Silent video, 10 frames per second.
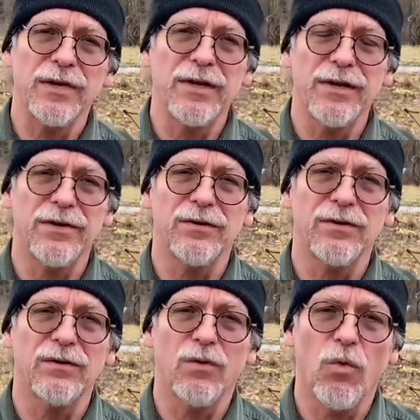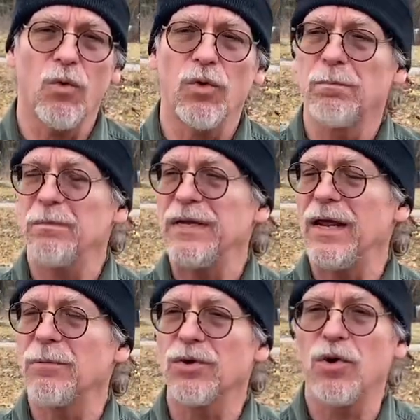here, or being
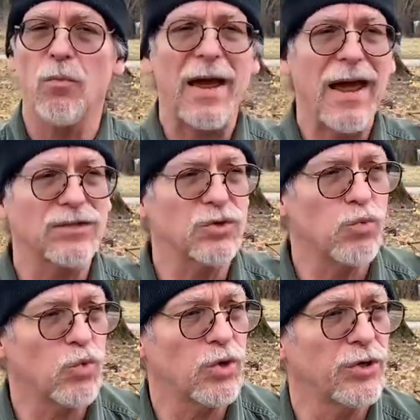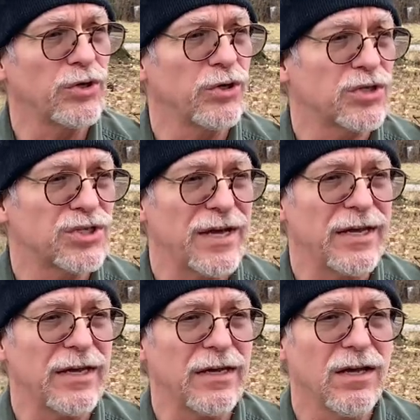able to go back to where you're
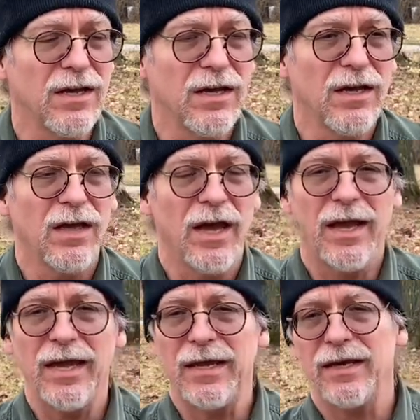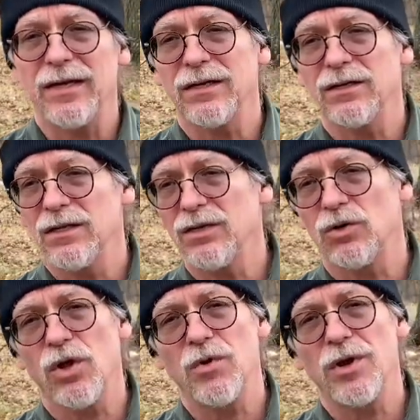staying and either
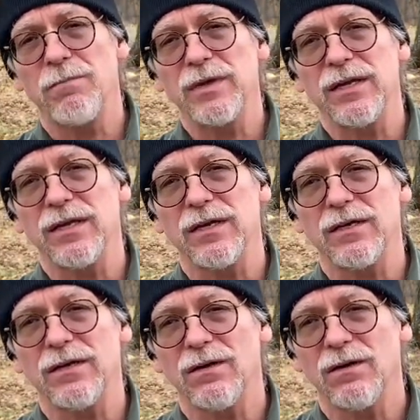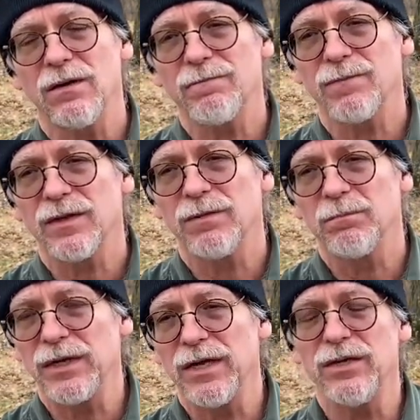load up again.
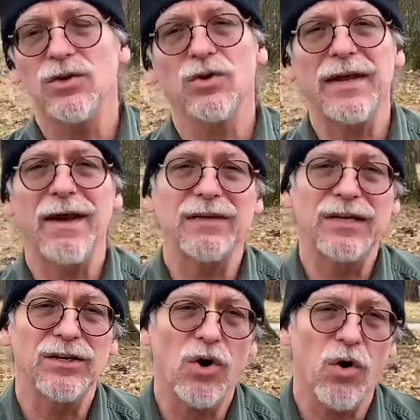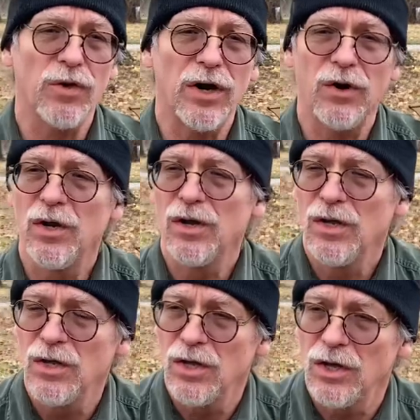But again, you're going to have to get it all there.
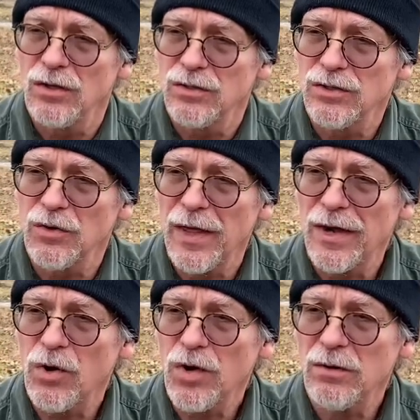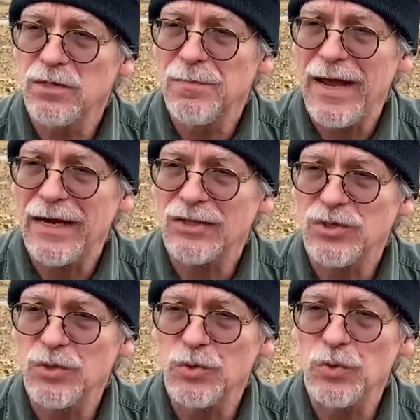So that all comes back
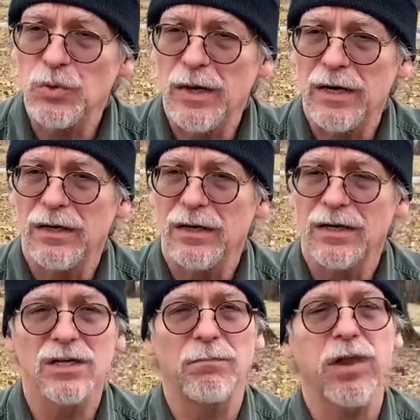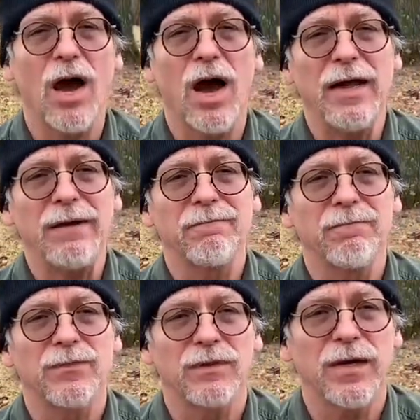to a supply.
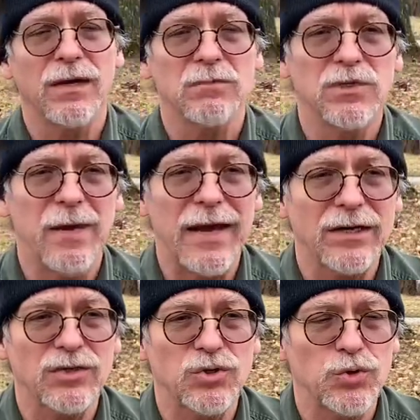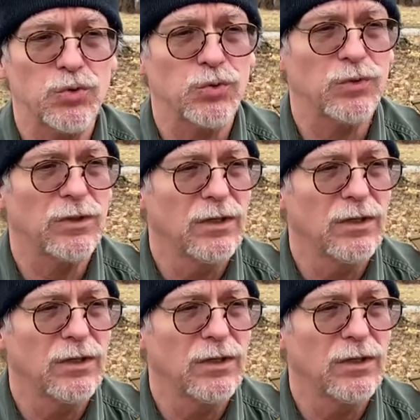That comes back to